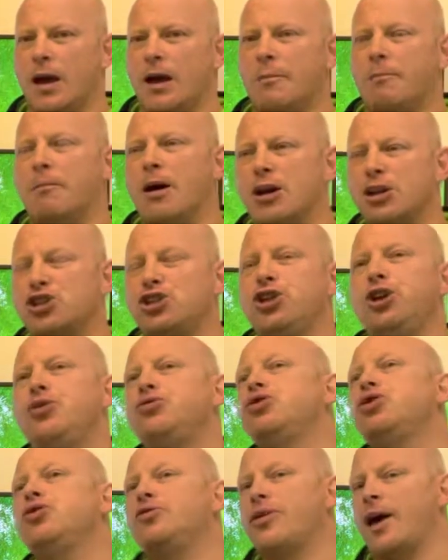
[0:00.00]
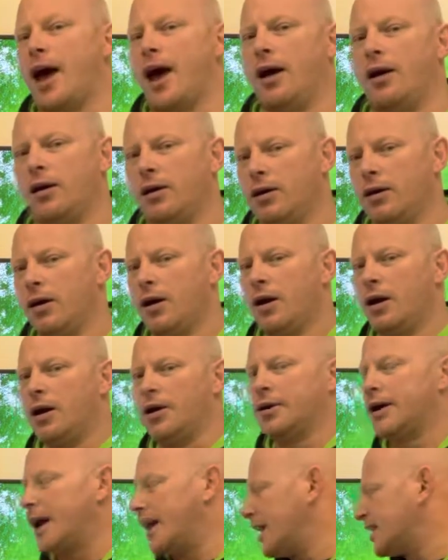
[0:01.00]
Must you do that?
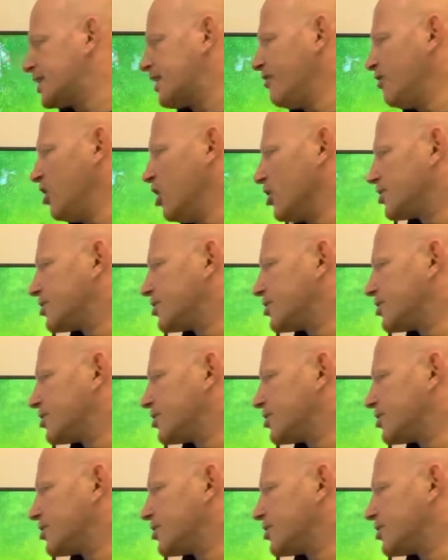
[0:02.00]
Okay, let's have a look.